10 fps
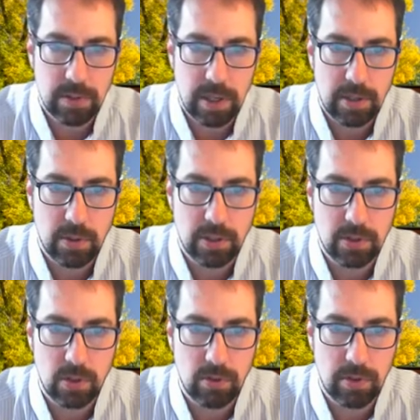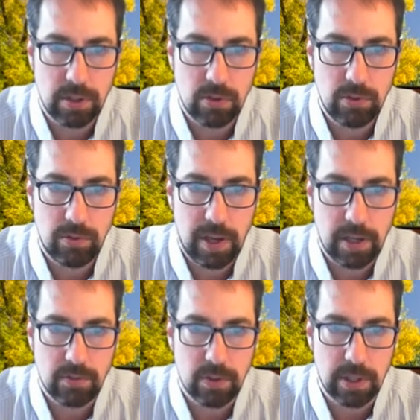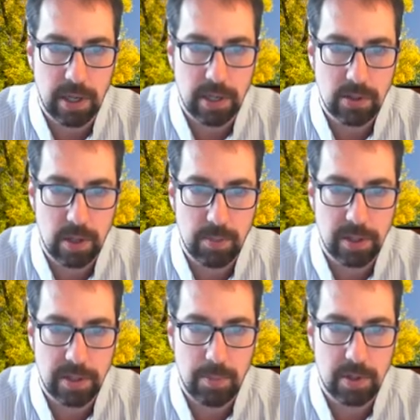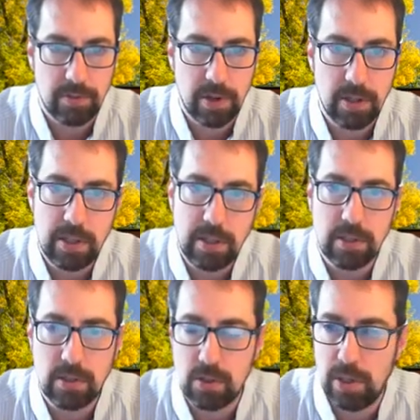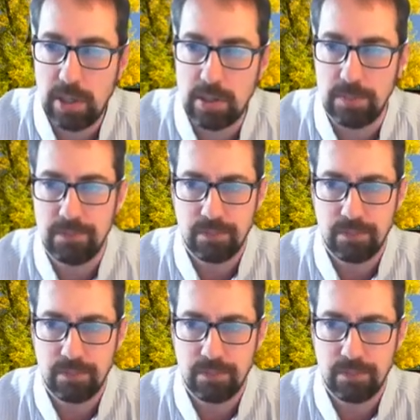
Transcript: I don't want to scroll around too fast for you guys, sorry about that. But if I look at this equation,